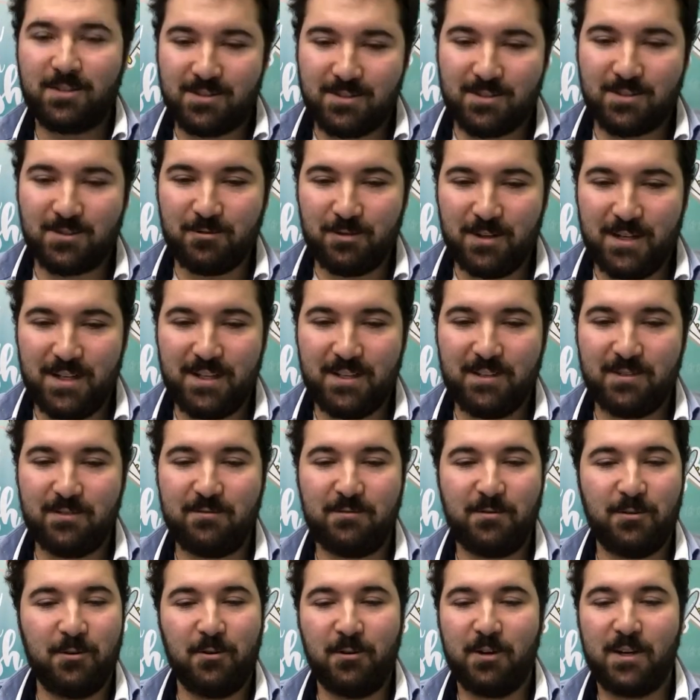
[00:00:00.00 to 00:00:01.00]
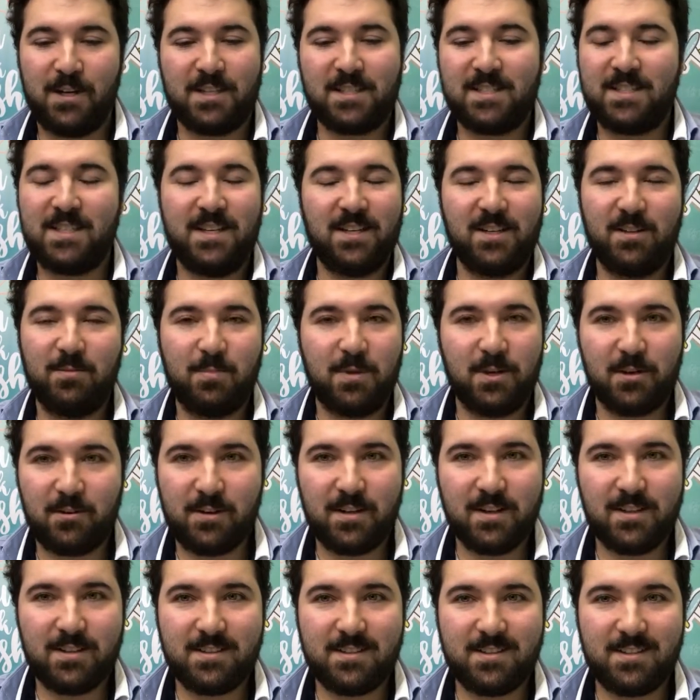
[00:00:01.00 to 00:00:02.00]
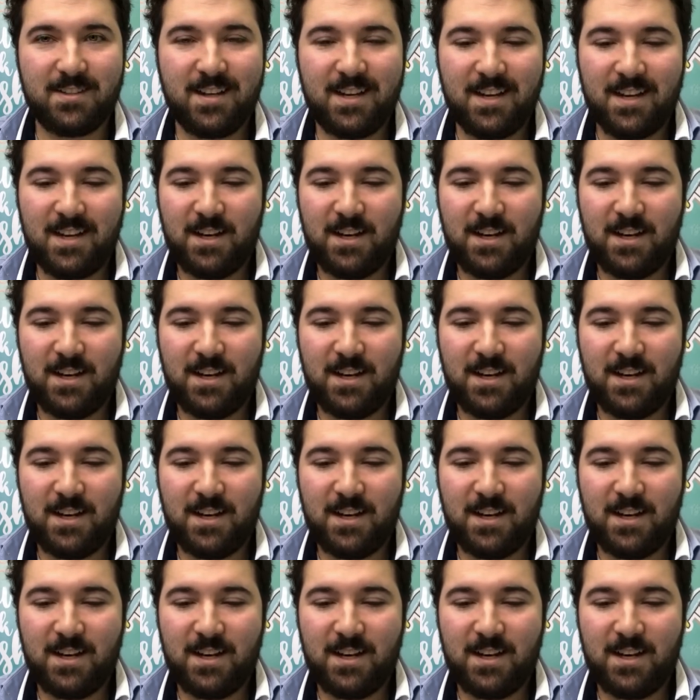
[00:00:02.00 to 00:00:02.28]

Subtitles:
screen for extended periods,